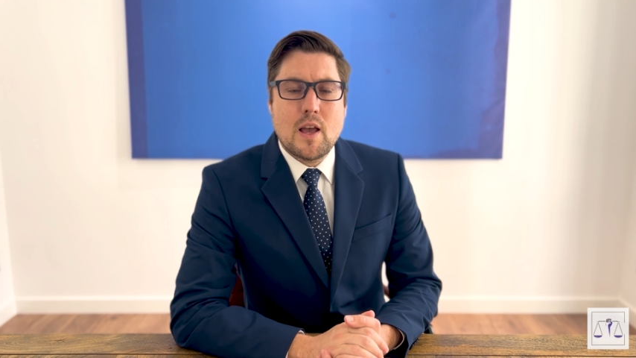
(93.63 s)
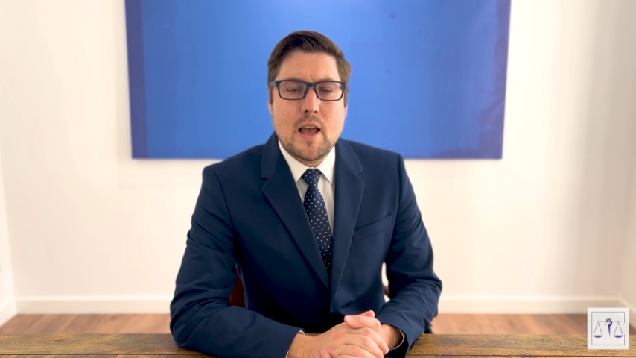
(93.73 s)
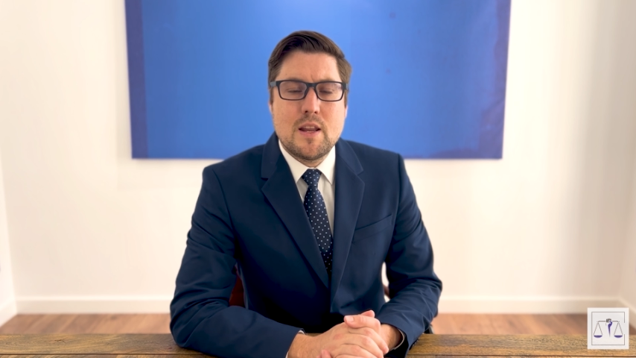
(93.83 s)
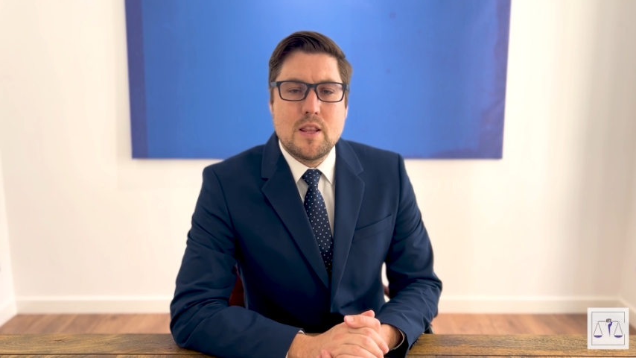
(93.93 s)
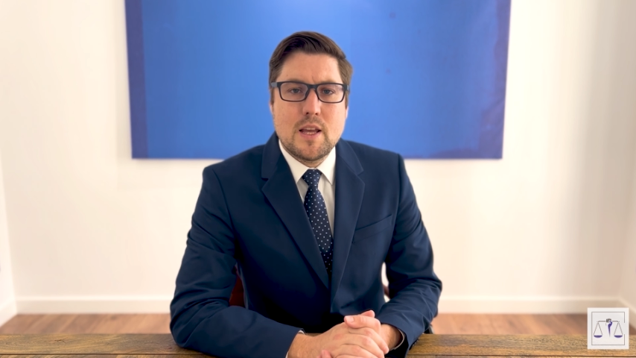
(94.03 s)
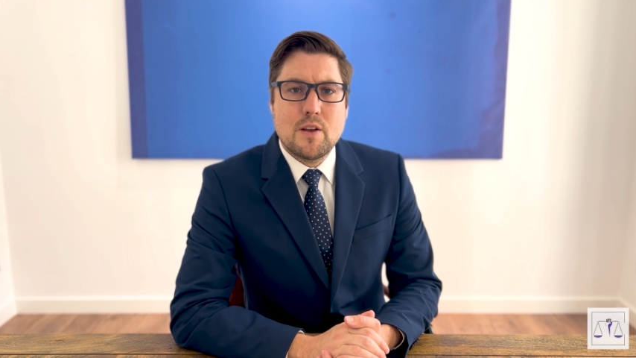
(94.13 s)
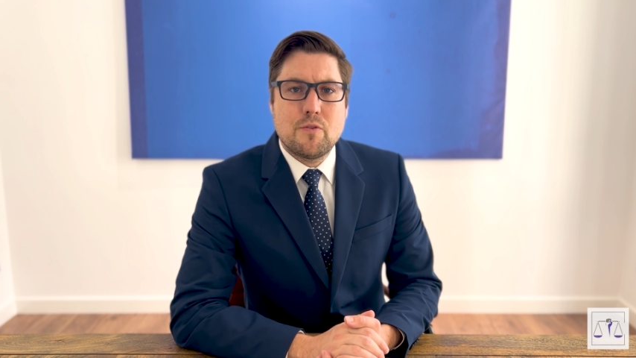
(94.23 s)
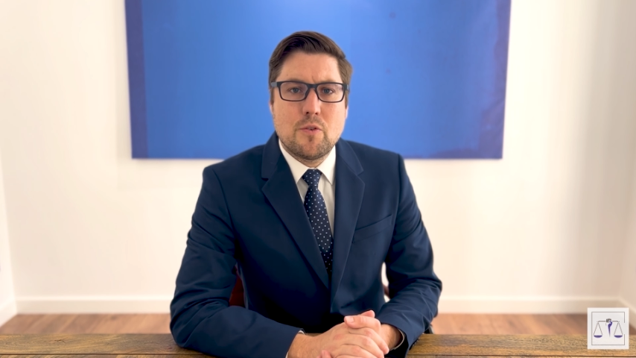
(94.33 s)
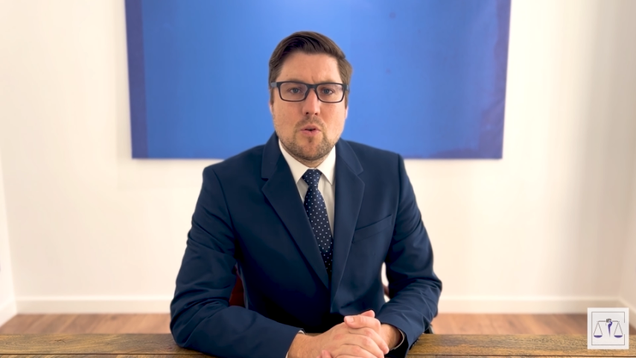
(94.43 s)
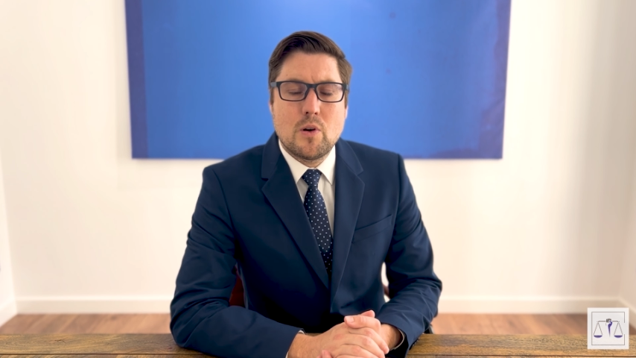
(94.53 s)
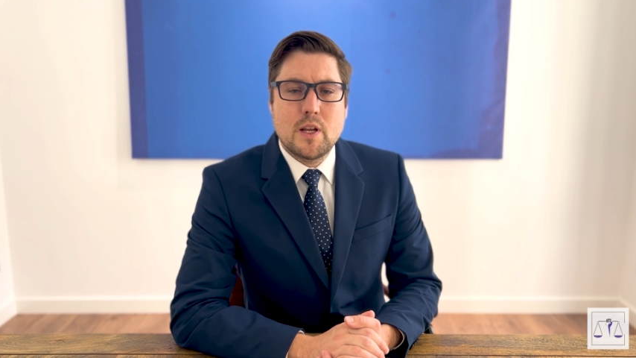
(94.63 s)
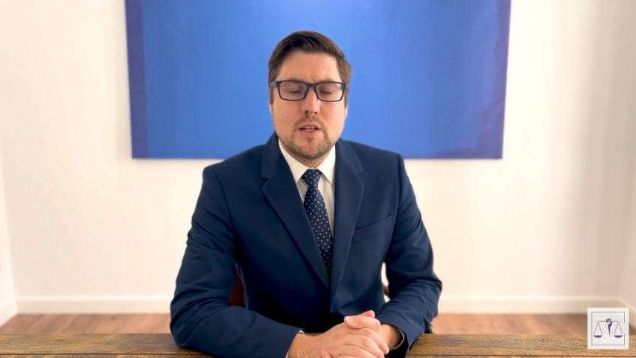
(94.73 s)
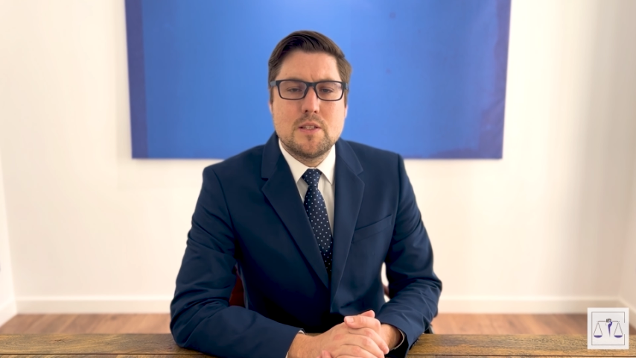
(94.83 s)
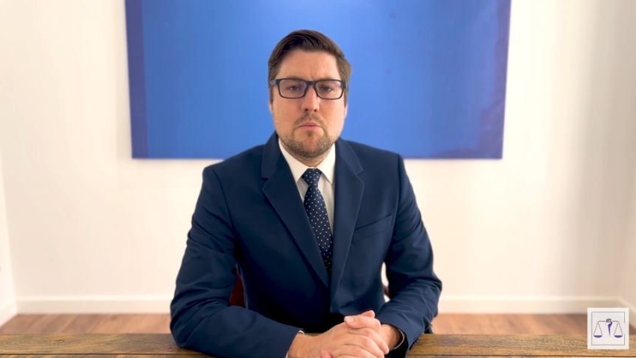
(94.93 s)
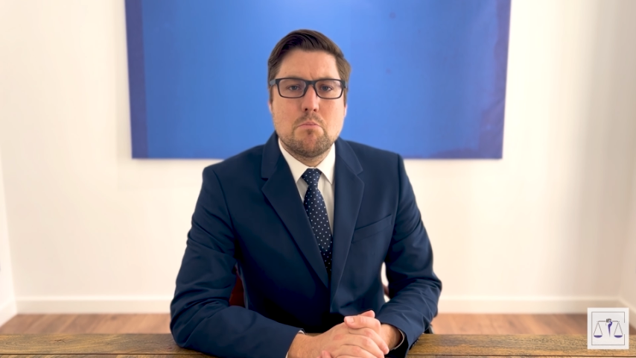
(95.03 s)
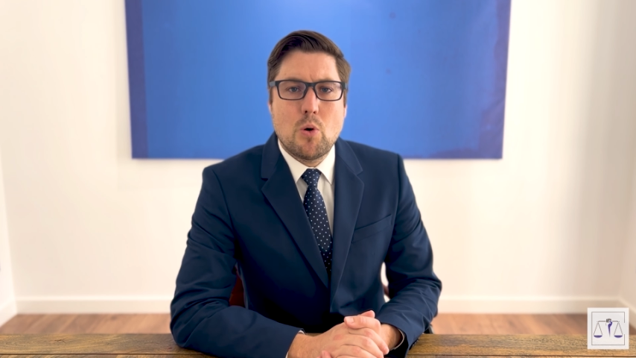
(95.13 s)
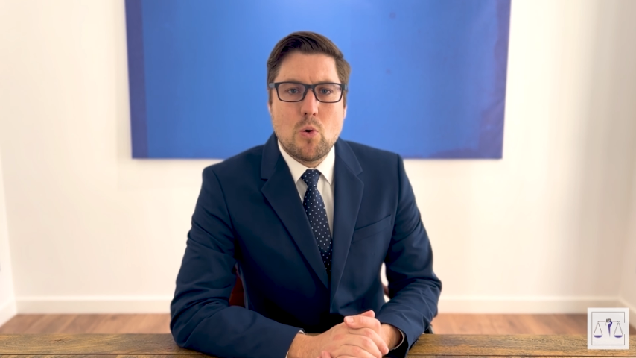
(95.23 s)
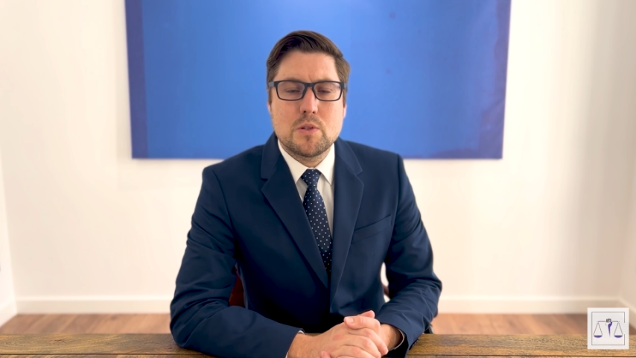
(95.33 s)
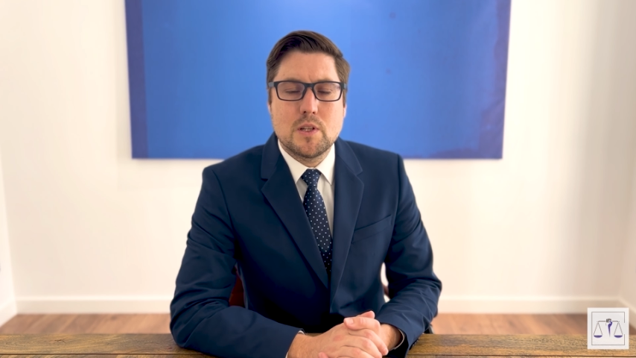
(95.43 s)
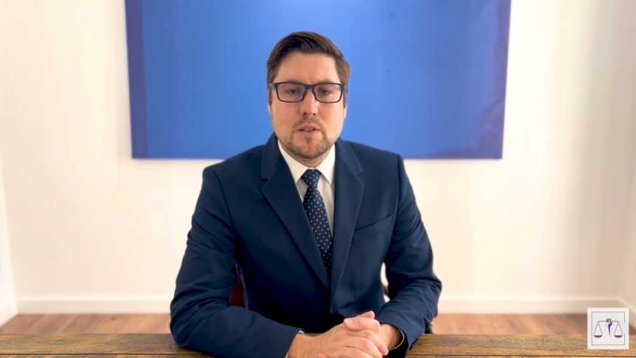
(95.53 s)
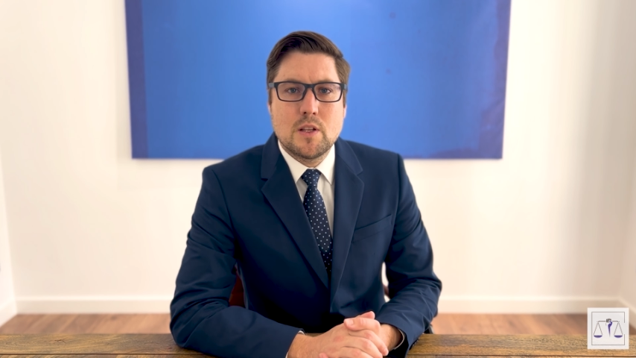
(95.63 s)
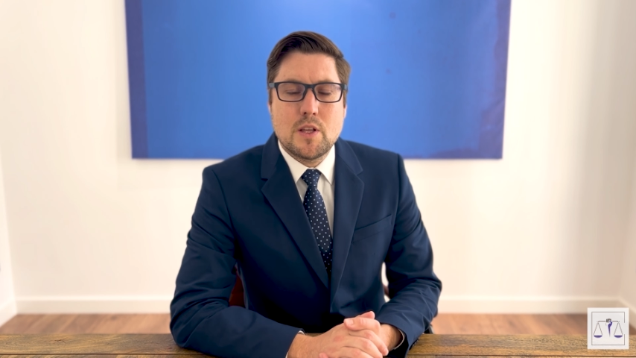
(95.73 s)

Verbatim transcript: and therefore it is important